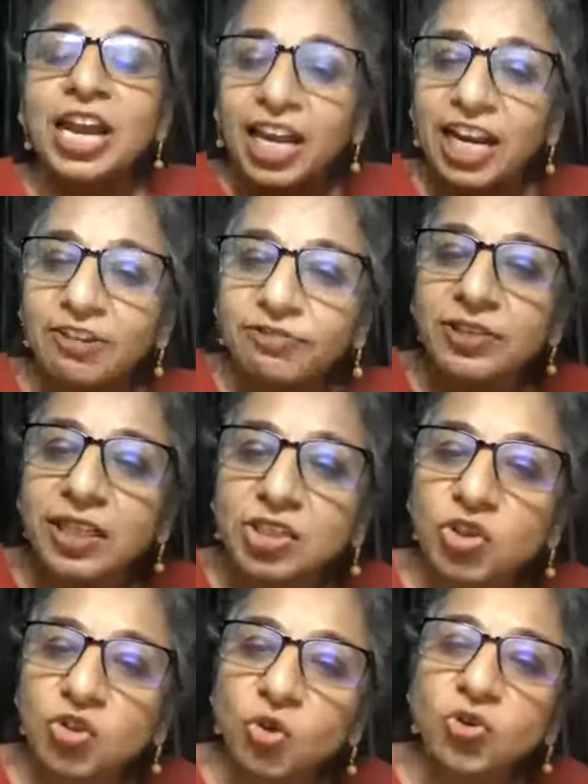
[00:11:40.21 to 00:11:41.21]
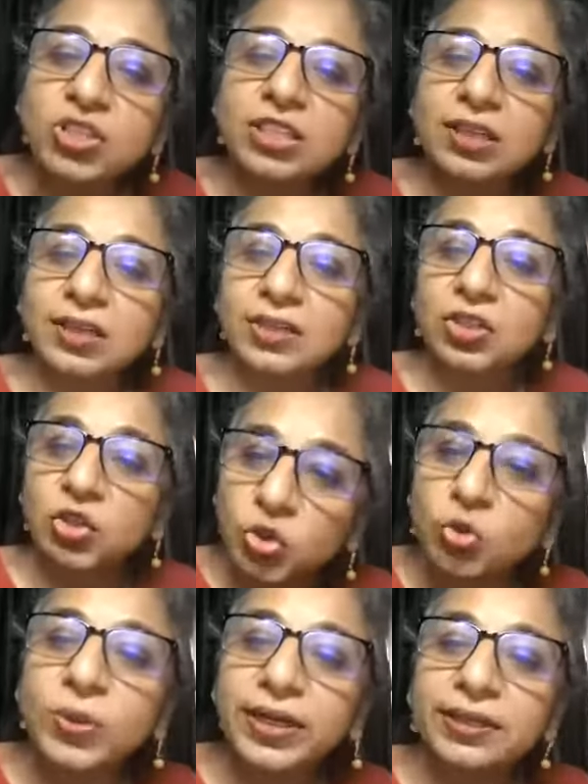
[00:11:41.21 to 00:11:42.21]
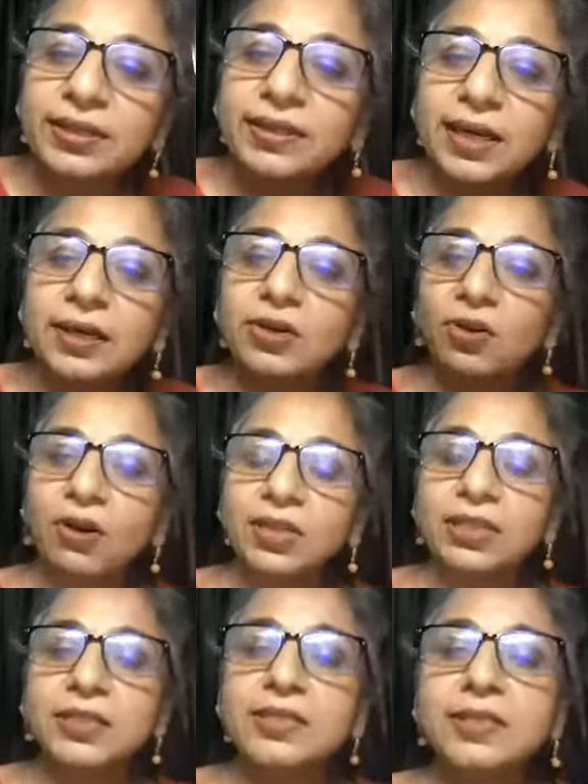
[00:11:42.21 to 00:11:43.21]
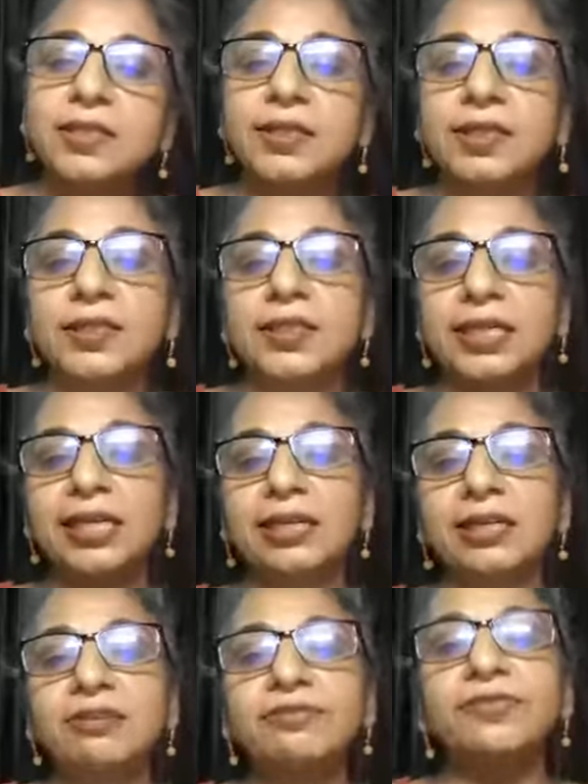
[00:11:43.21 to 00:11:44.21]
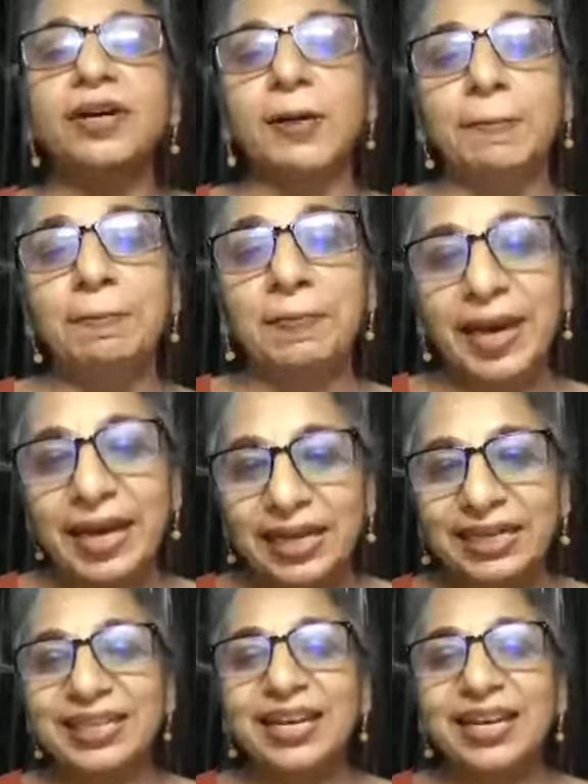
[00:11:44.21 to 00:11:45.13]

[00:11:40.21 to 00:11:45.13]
If they don't do it, they are not considered enough a man.